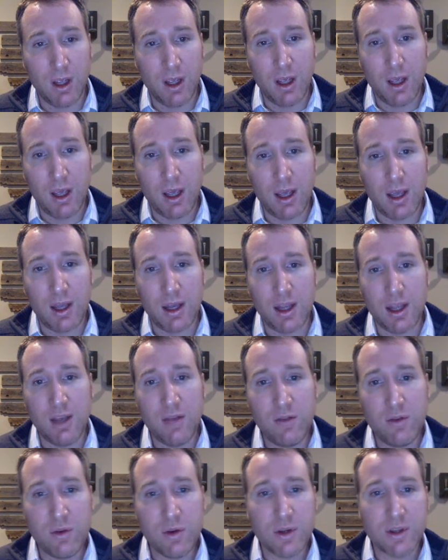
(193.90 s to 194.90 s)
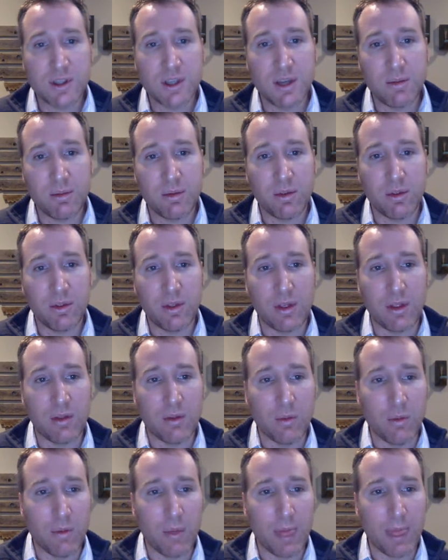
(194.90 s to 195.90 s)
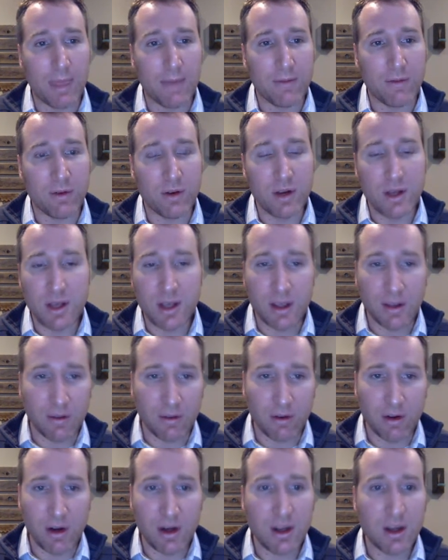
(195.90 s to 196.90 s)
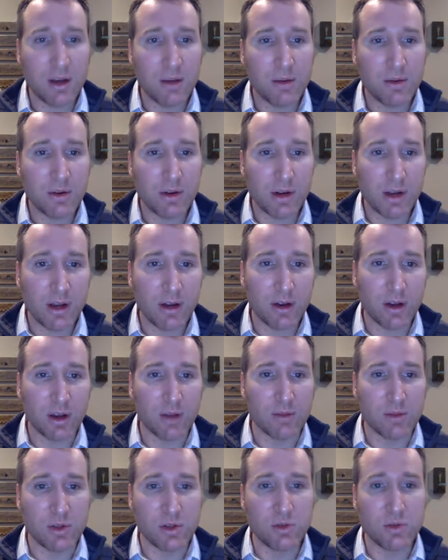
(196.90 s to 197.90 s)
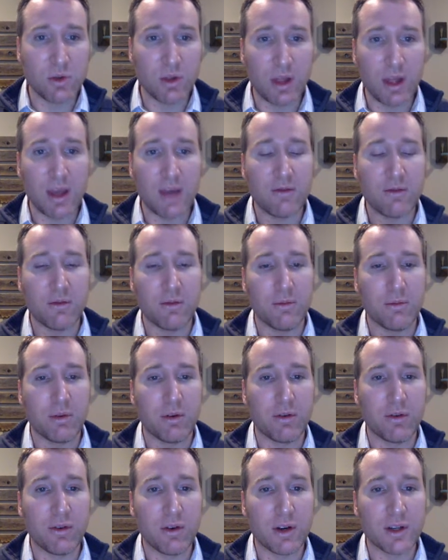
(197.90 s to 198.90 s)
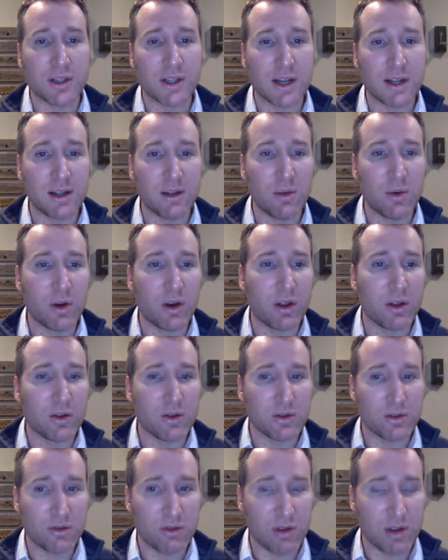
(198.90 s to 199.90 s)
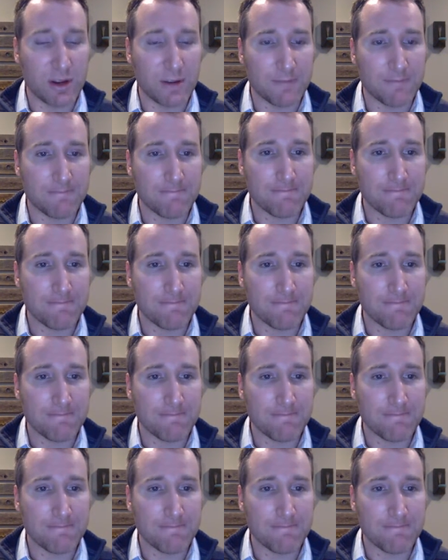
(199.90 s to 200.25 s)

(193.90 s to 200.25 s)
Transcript: And if you accept that for any arbitrary outcomes you will prefer exactly one of those three,